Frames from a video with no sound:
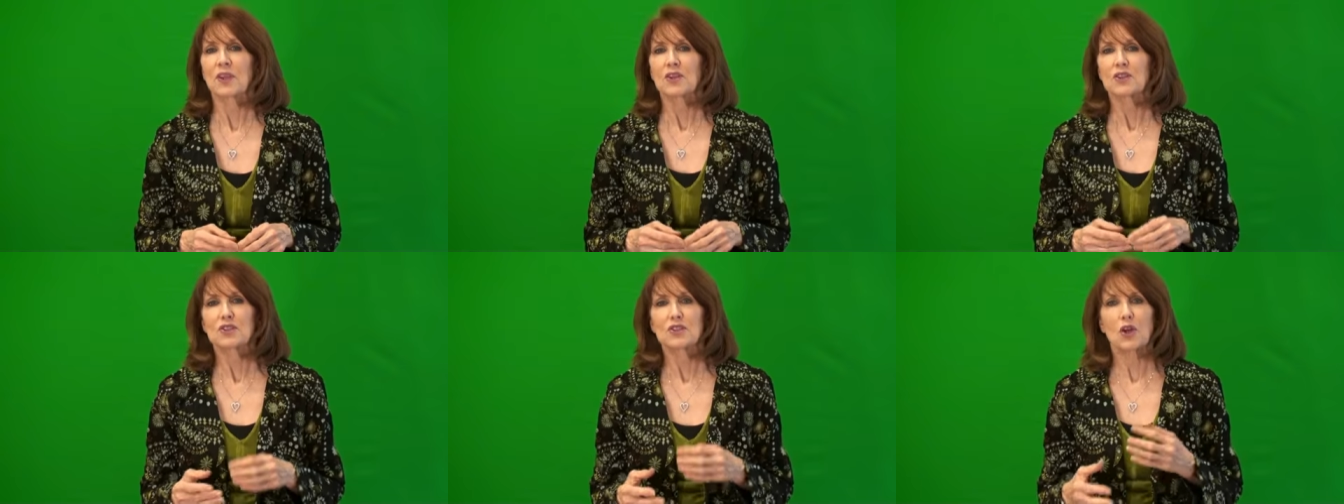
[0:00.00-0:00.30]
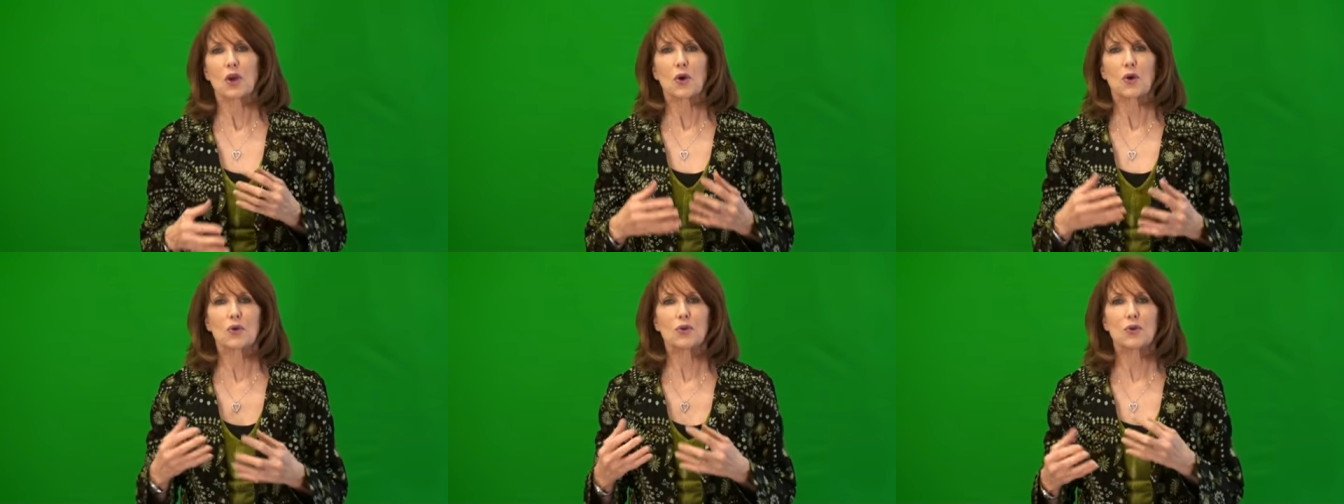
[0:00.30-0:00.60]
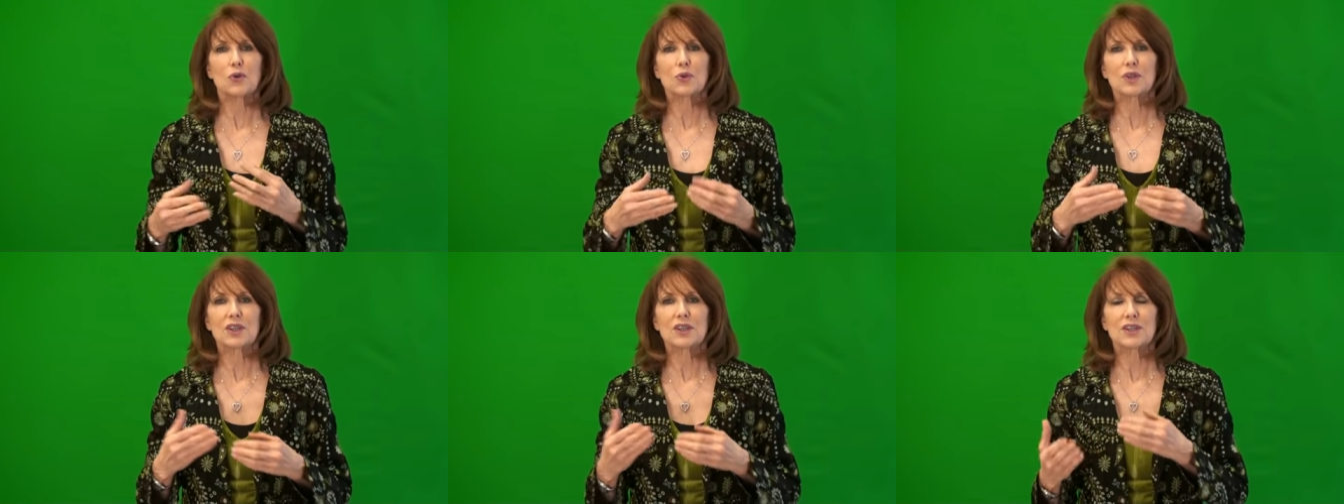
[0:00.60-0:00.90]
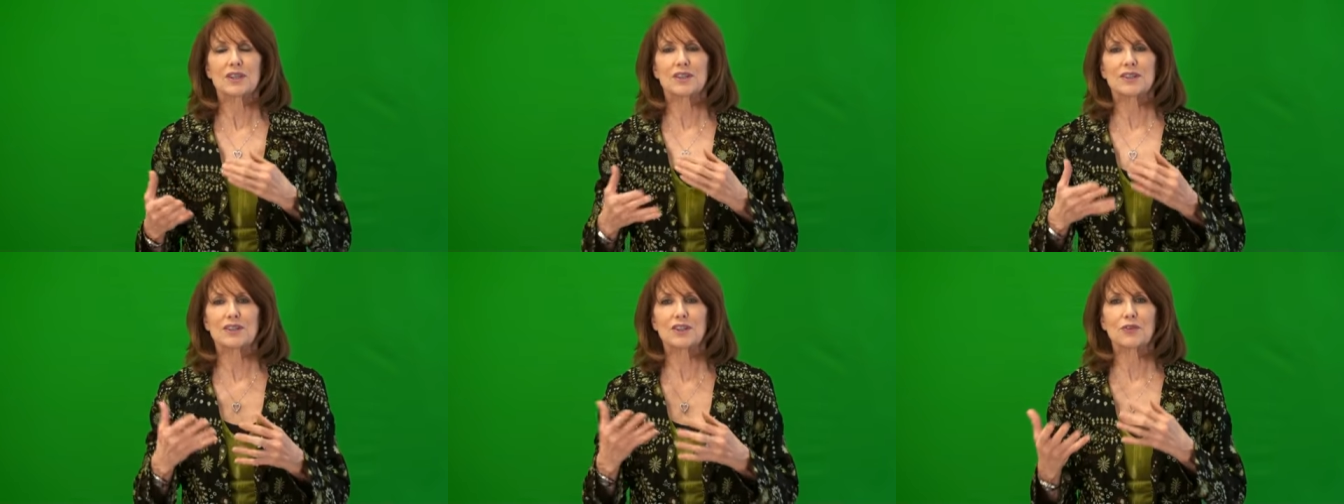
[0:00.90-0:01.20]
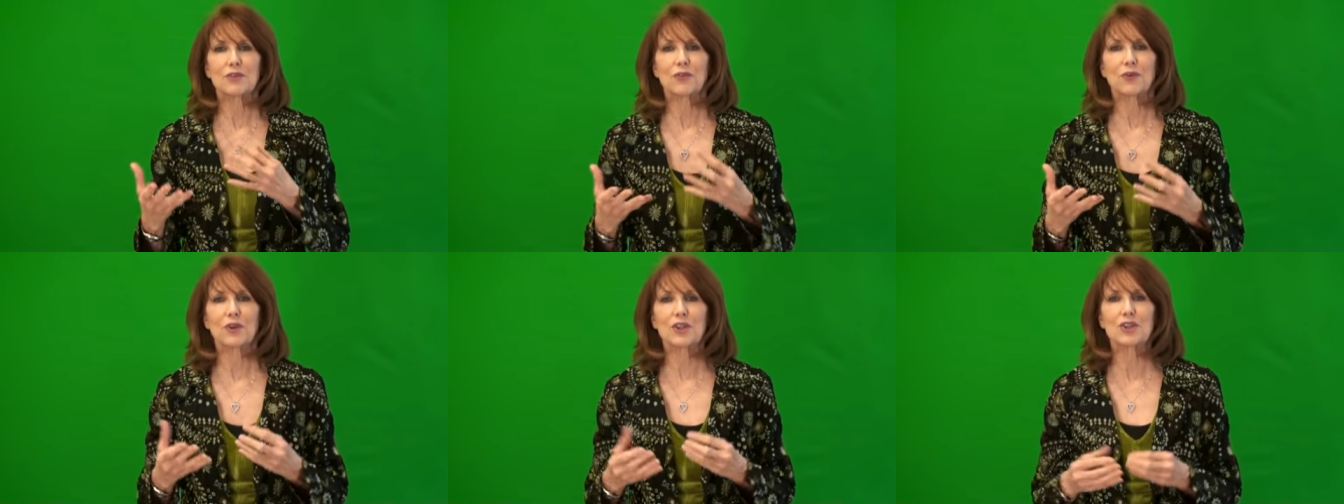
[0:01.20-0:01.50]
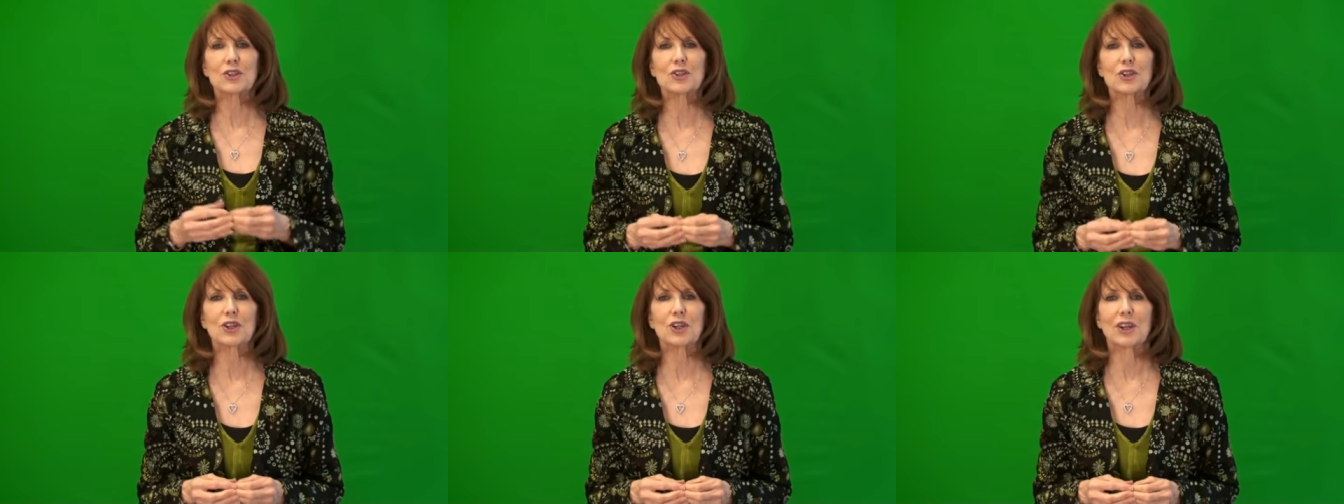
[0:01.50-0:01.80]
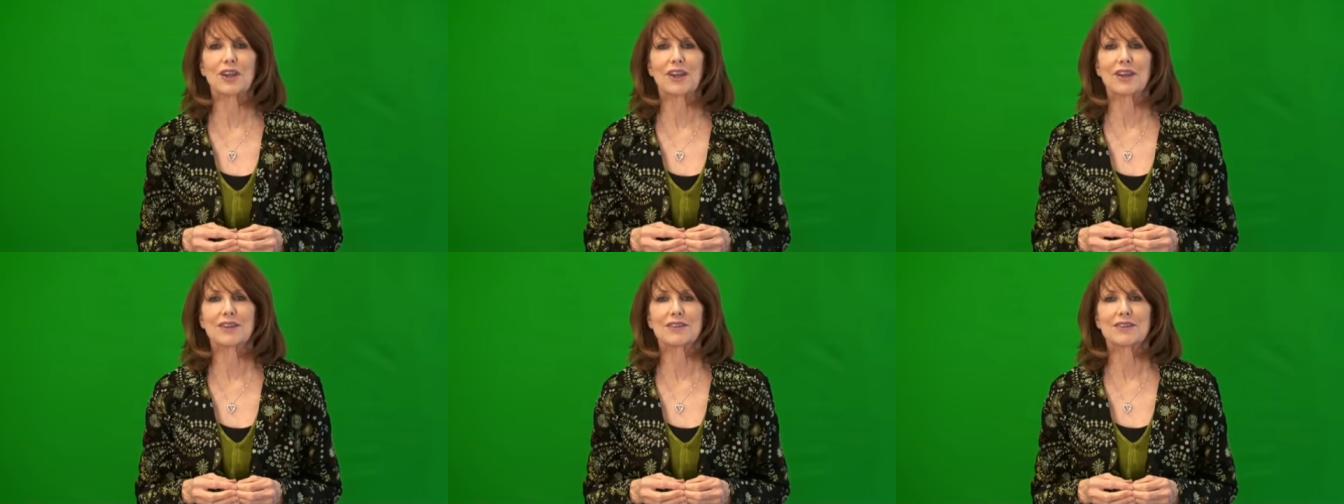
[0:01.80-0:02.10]
So you can
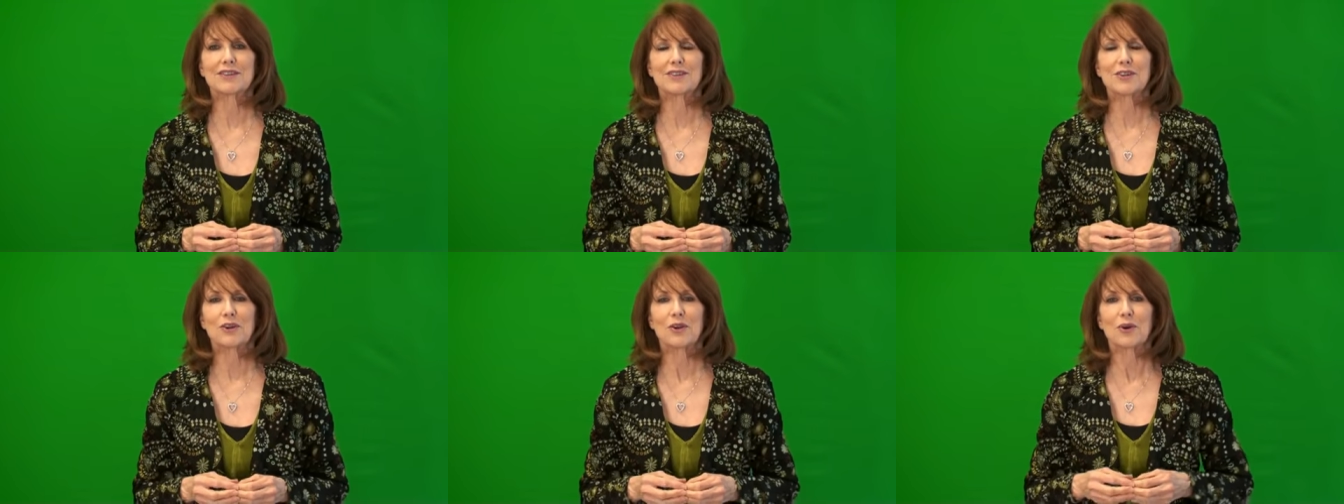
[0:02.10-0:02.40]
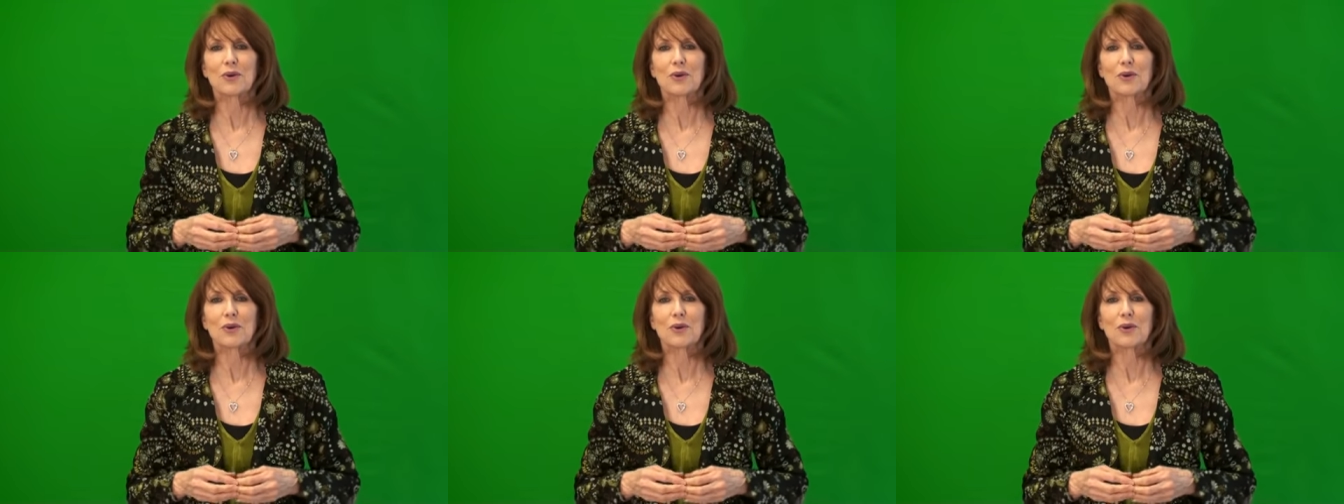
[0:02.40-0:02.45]
differentiate,